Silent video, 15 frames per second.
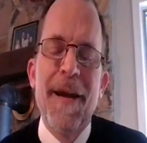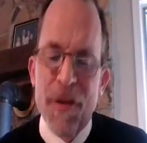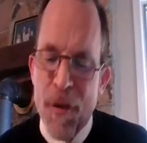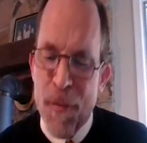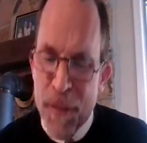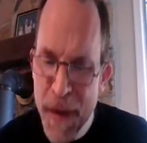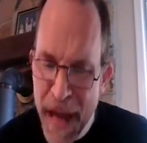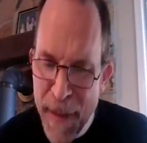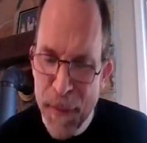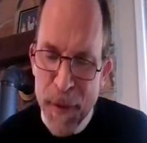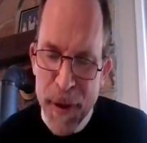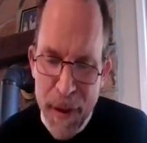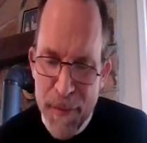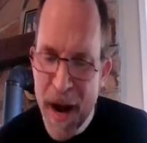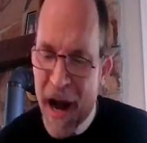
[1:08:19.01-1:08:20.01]
The
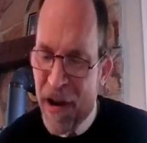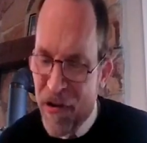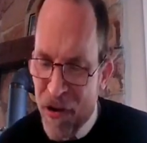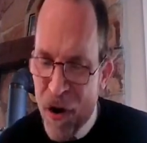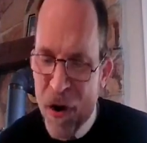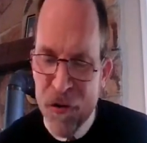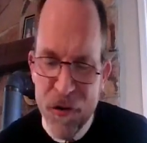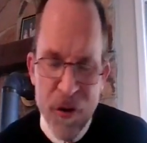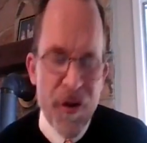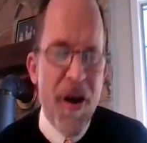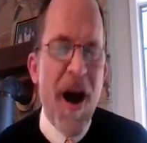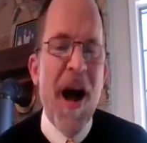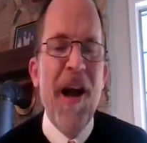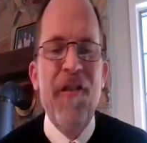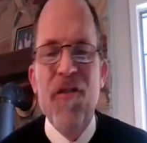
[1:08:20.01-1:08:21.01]
people at my church are
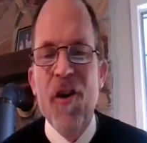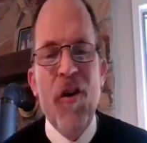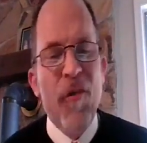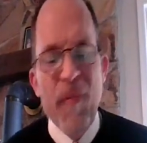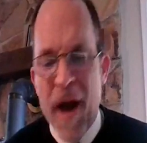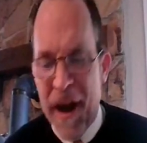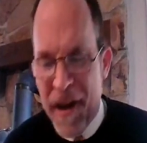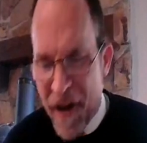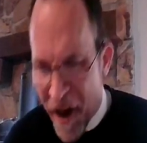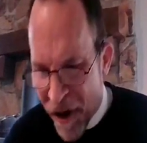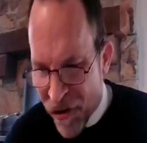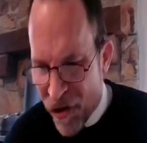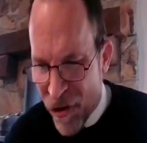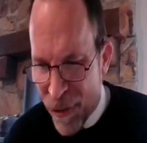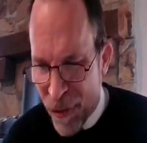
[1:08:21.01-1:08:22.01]
not just my
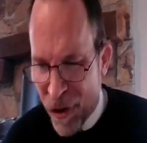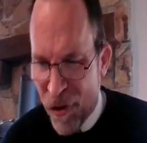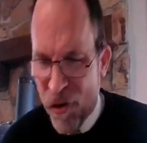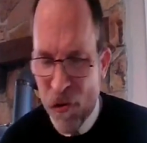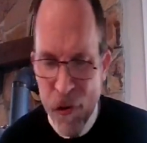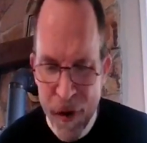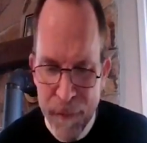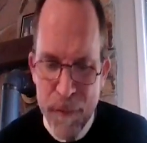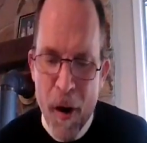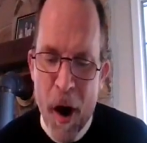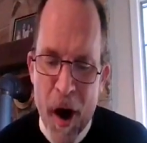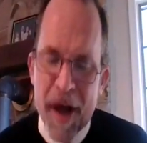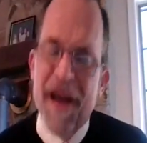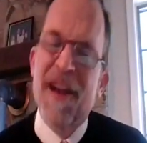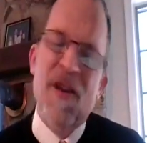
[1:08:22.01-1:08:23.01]
customers who have
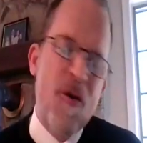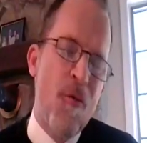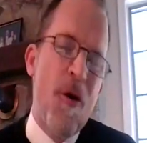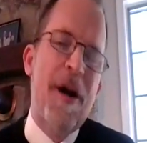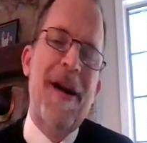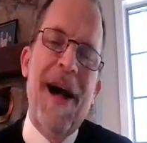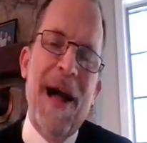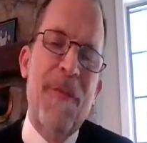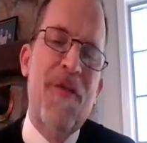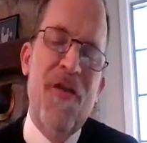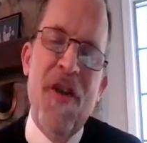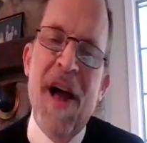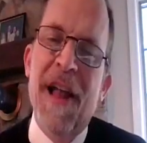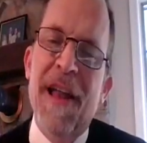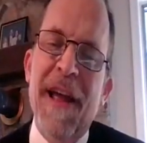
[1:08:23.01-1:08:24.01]
bought into what I am
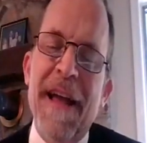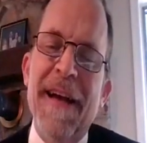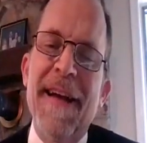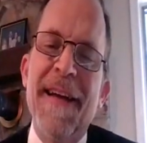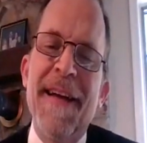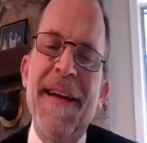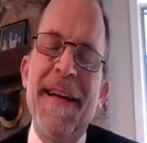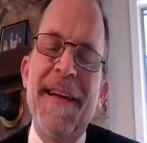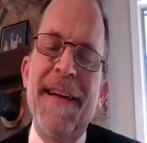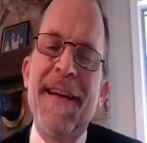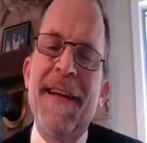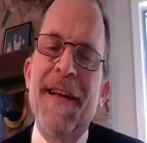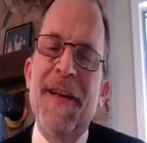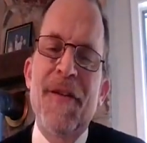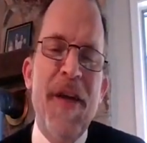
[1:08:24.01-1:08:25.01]
selling.
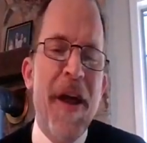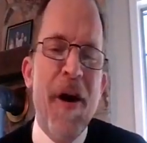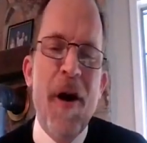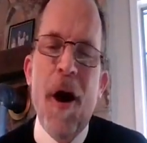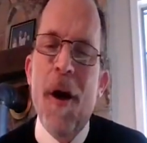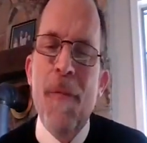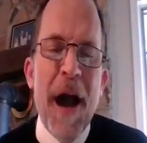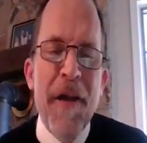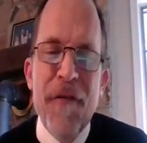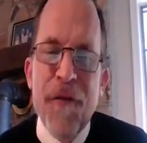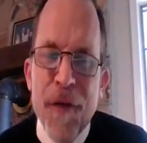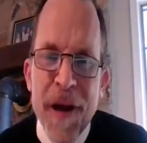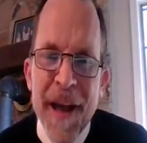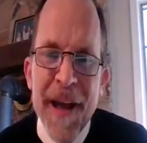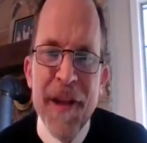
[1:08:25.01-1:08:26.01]
They are my
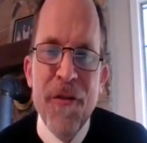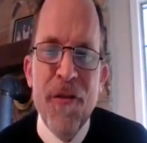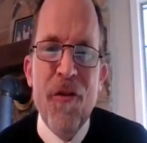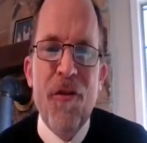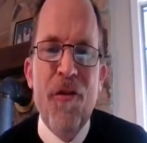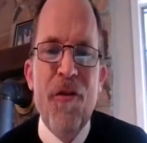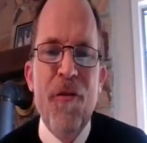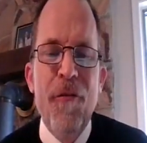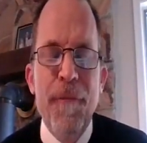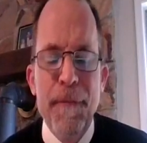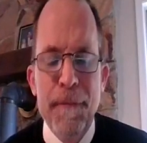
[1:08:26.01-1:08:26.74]
friends.